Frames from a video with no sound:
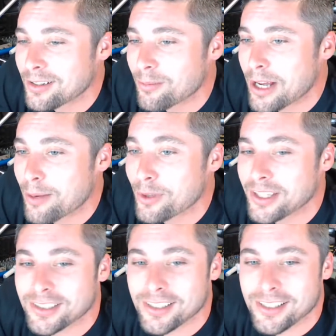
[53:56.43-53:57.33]
Bye,
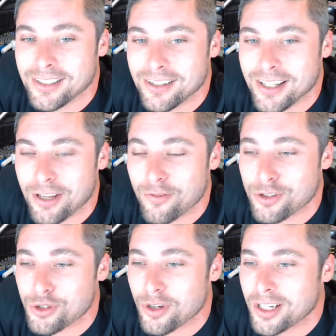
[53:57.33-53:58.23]
Melissa. Thank you for
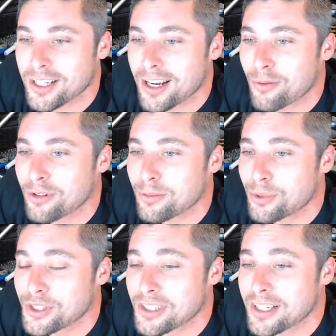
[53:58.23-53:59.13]
joining. I really
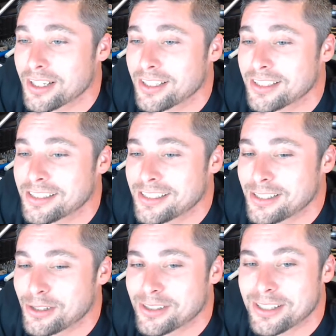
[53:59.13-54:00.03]
appreciate it. Good to
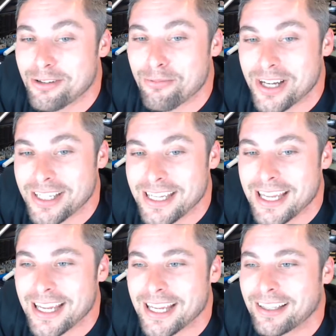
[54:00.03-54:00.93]
see you. See you
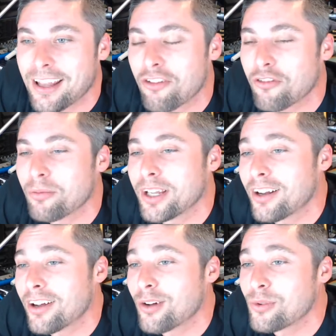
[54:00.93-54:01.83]
Monday. Thank you for being
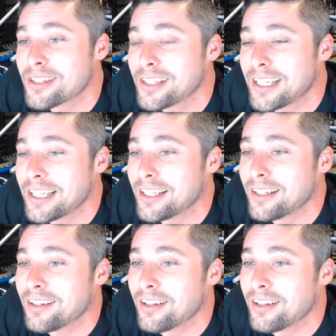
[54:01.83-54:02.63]
on once again.